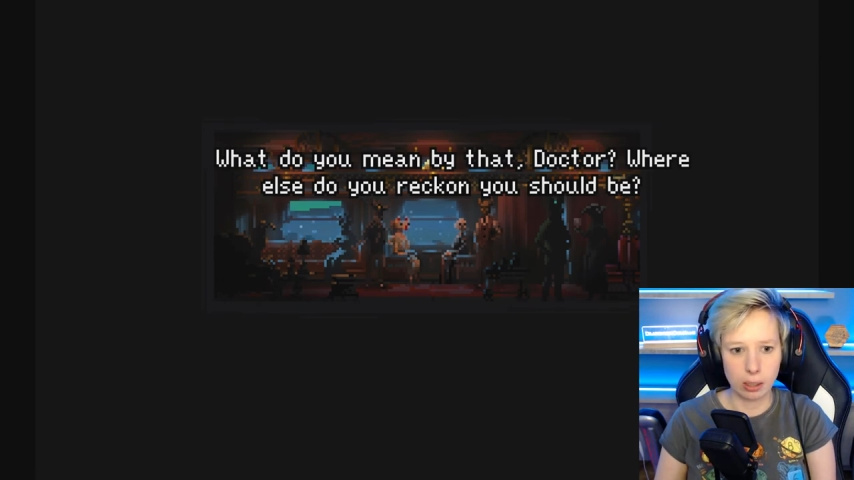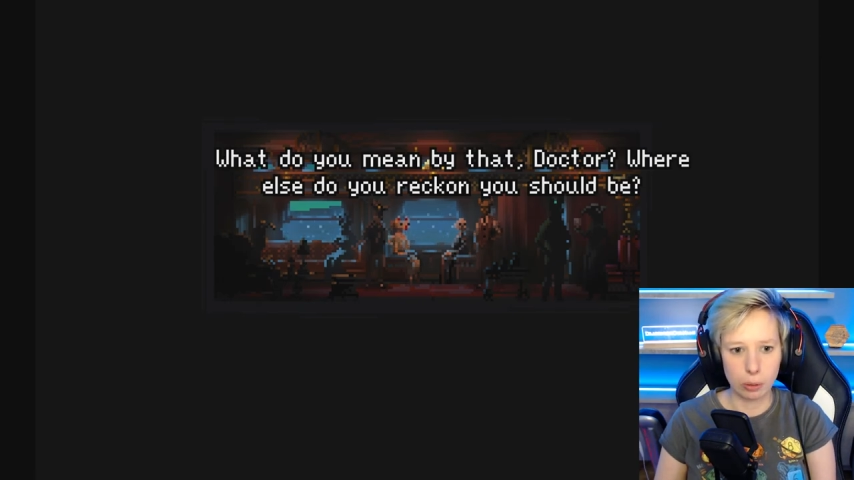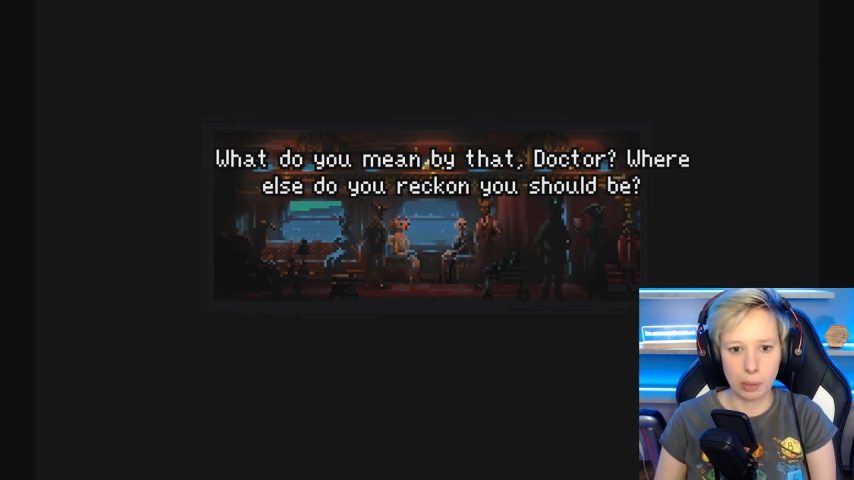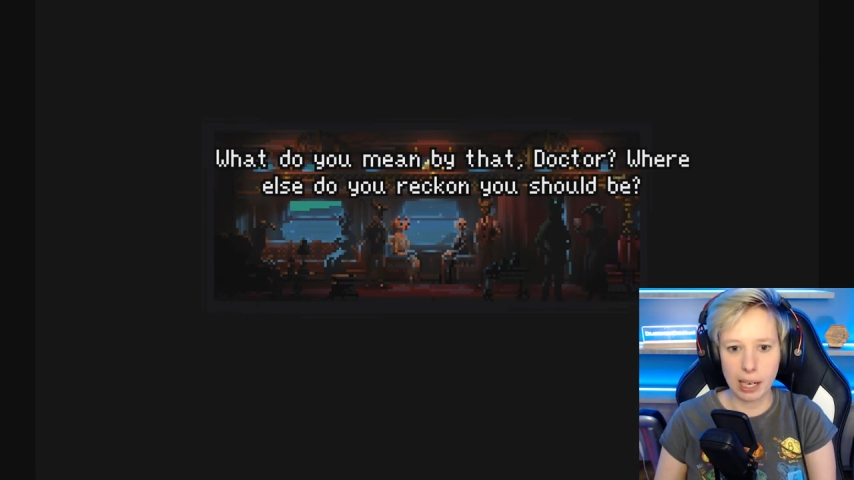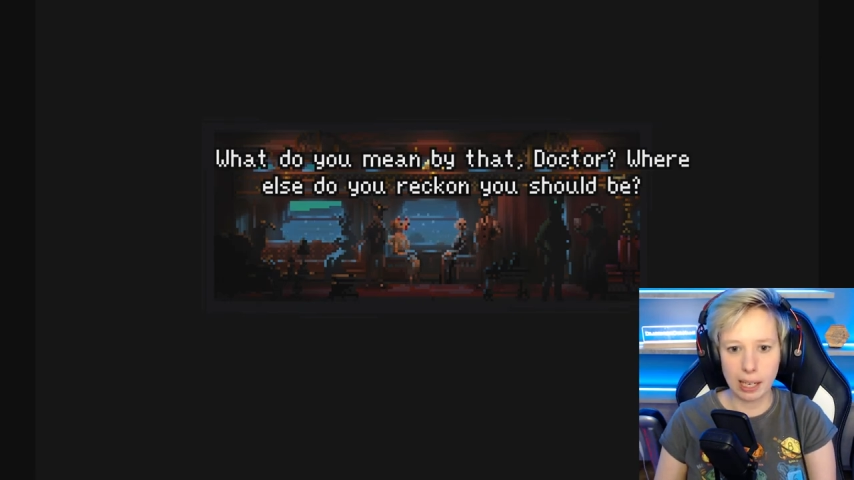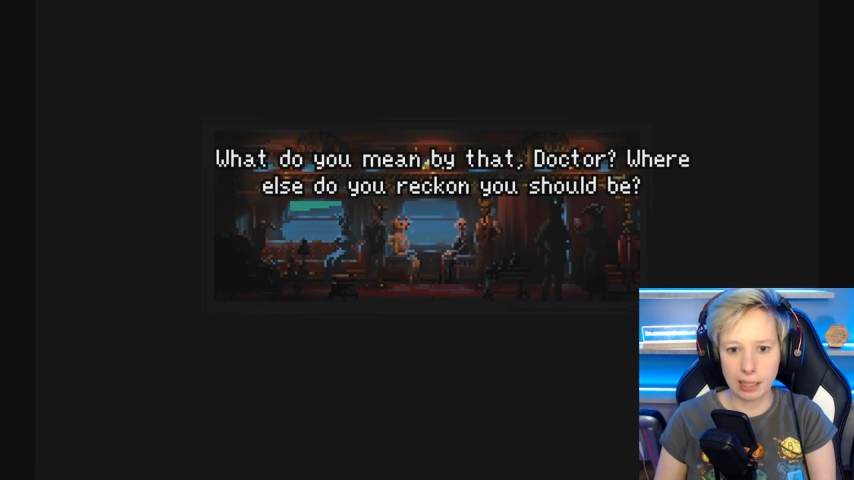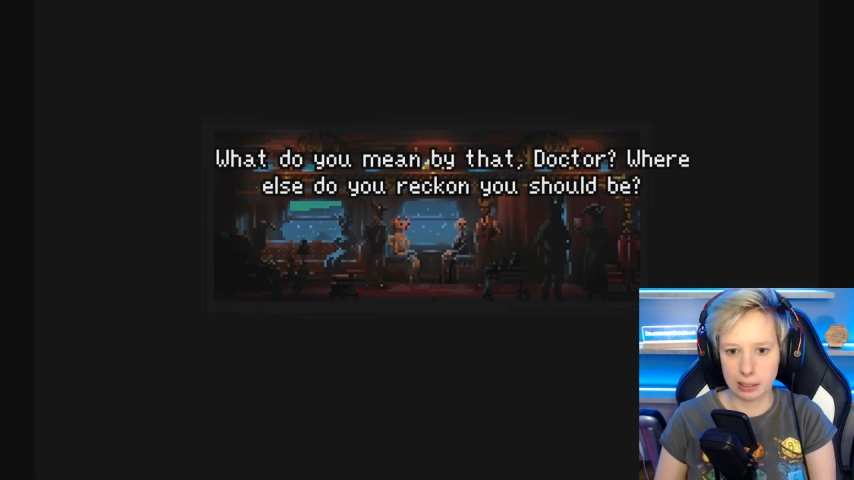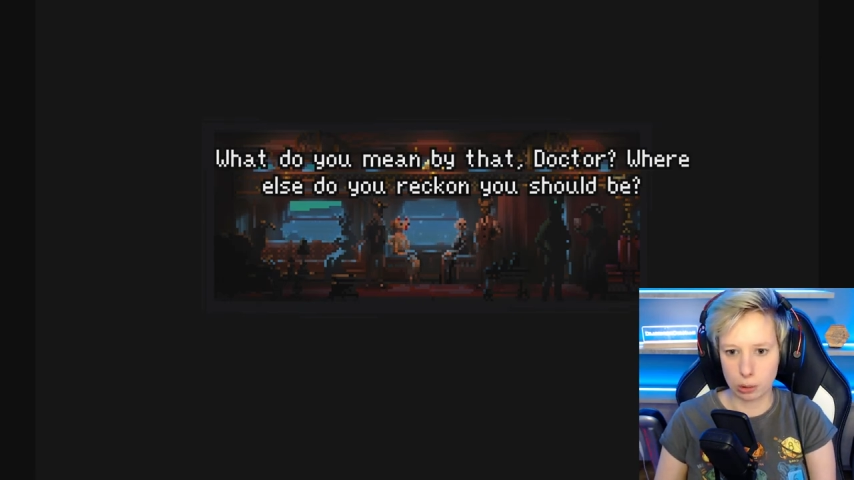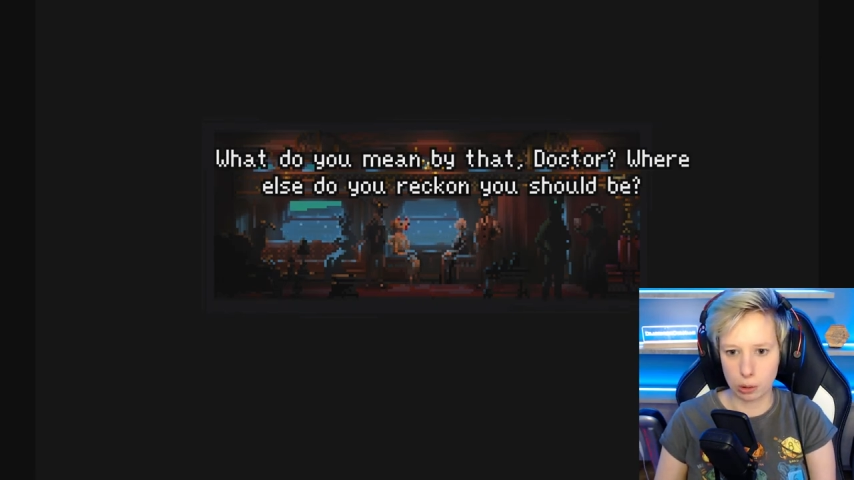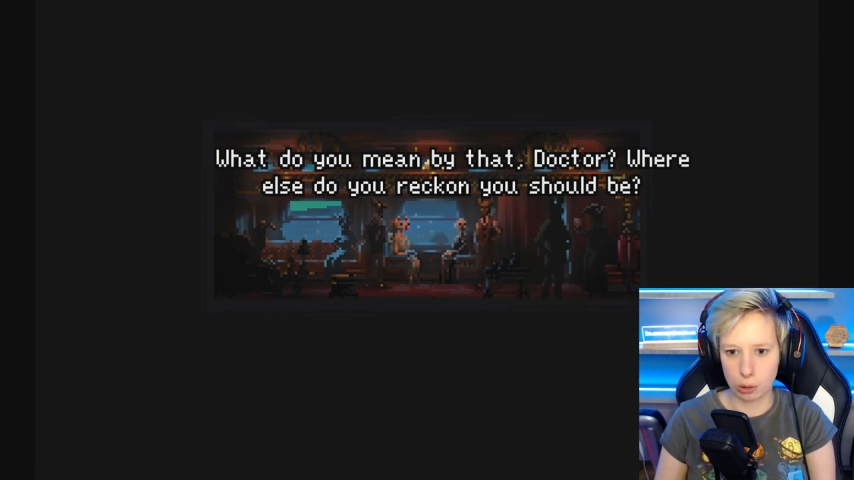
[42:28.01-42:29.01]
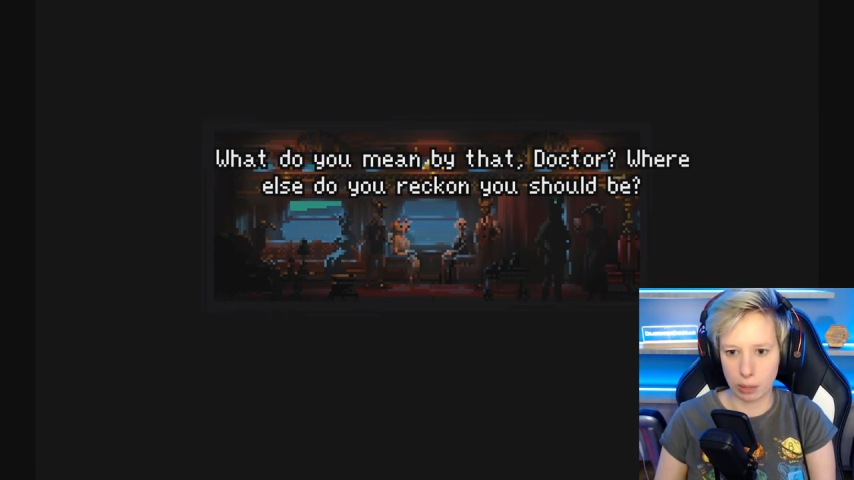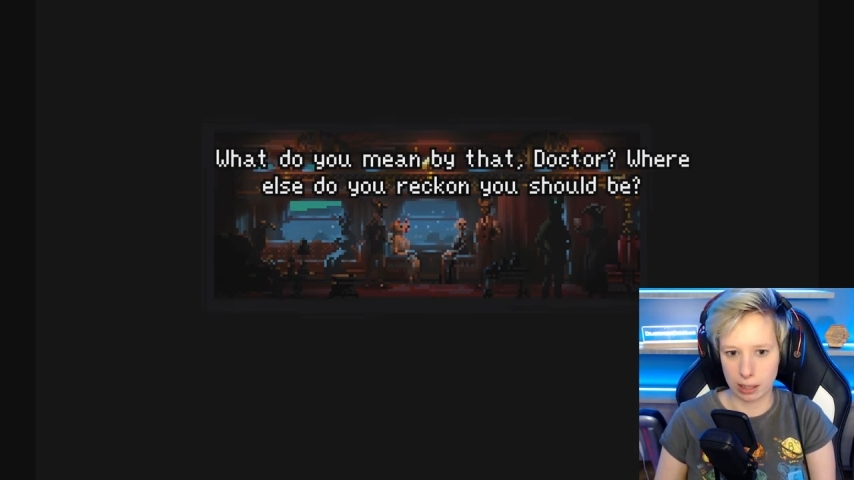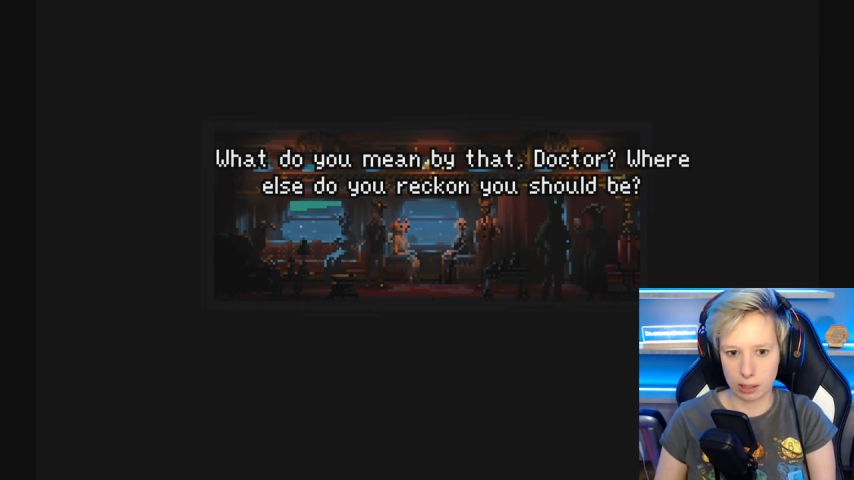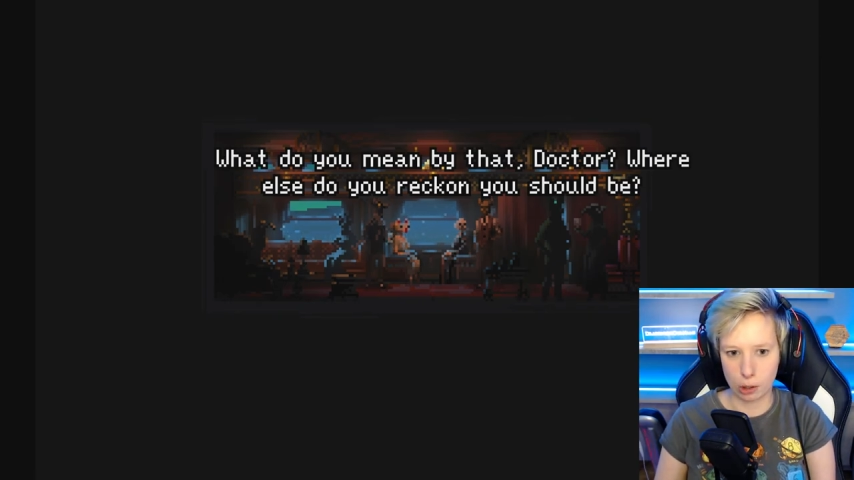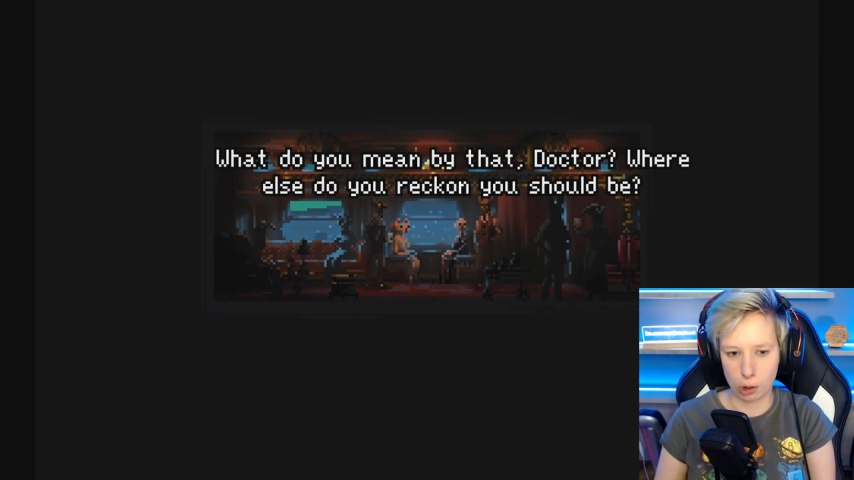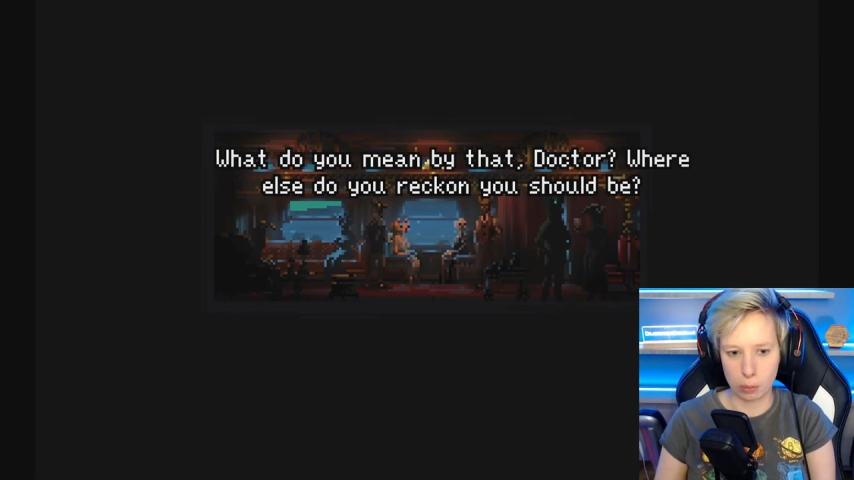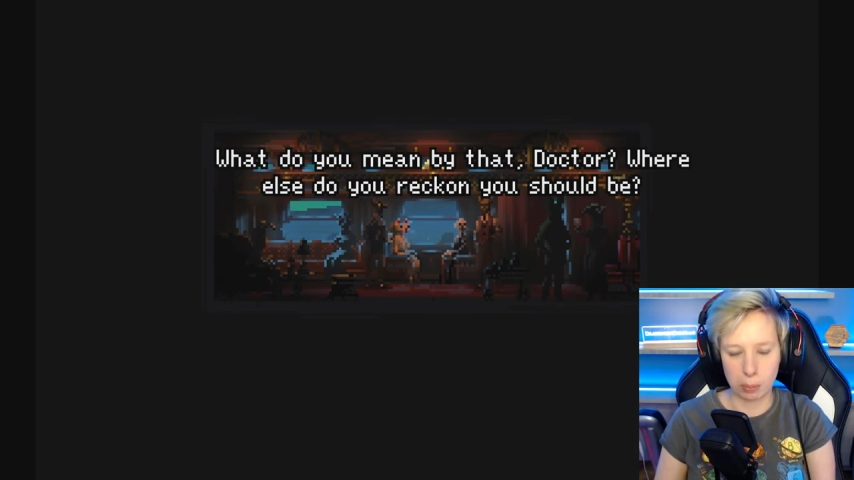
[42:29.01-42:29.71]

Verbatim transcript: Where else do you reckon you should